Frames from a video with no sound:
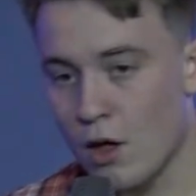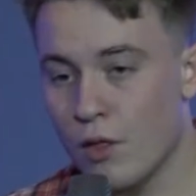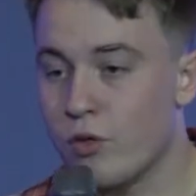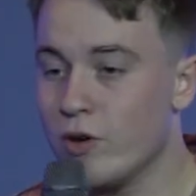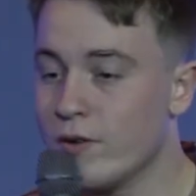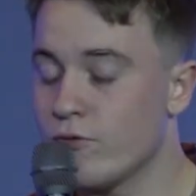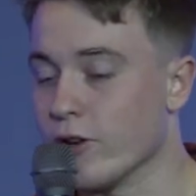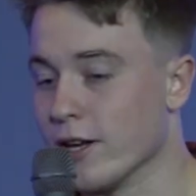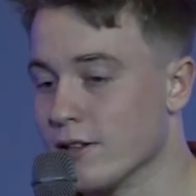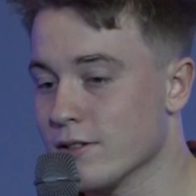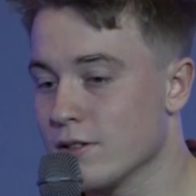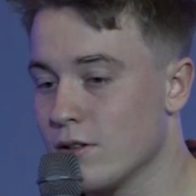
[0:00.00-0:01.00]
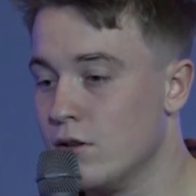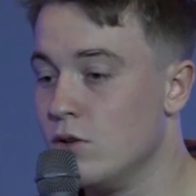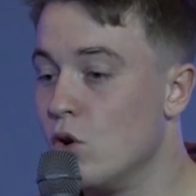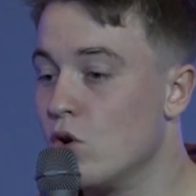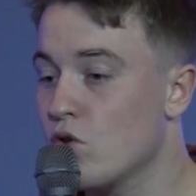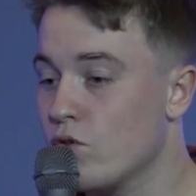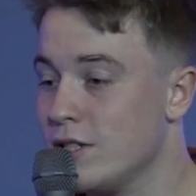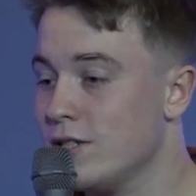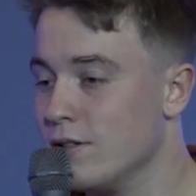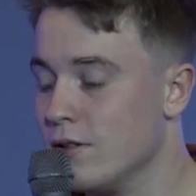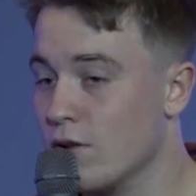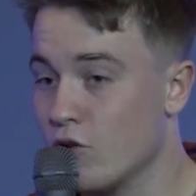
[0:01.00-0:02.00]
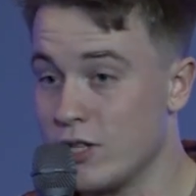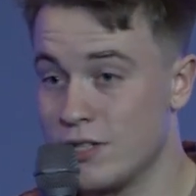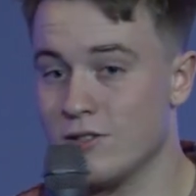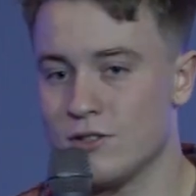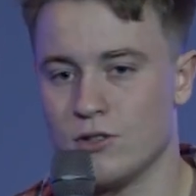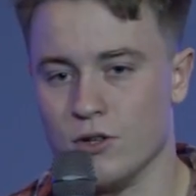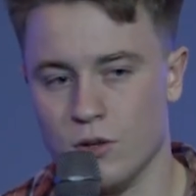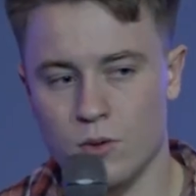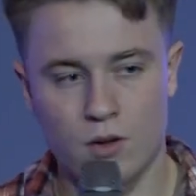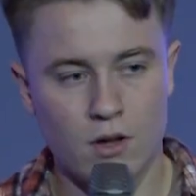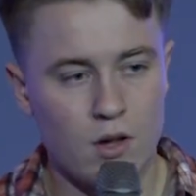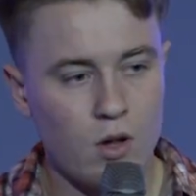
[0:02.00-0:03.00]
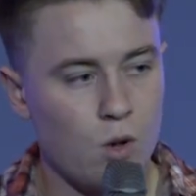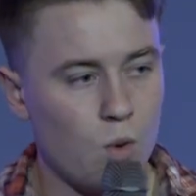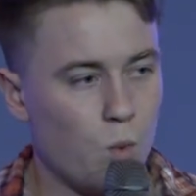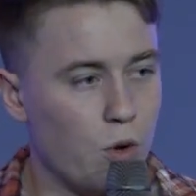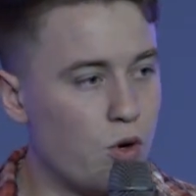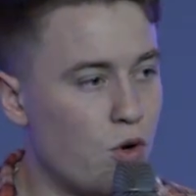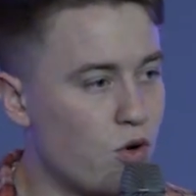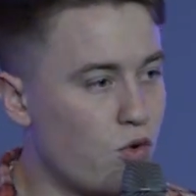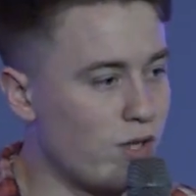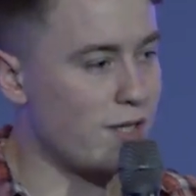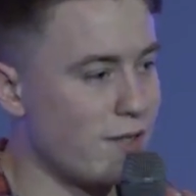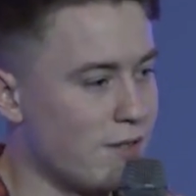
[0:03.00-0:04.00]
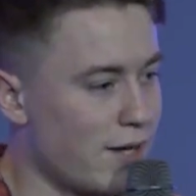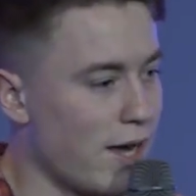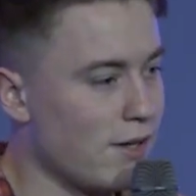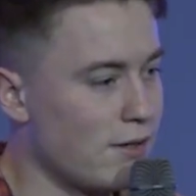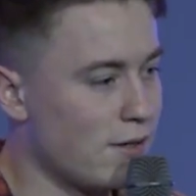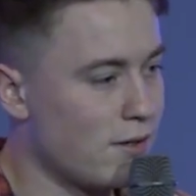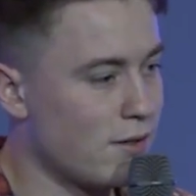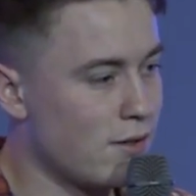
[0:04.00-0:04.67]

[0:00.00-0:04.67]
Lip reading: 3 things Christians do what non-Christians hate.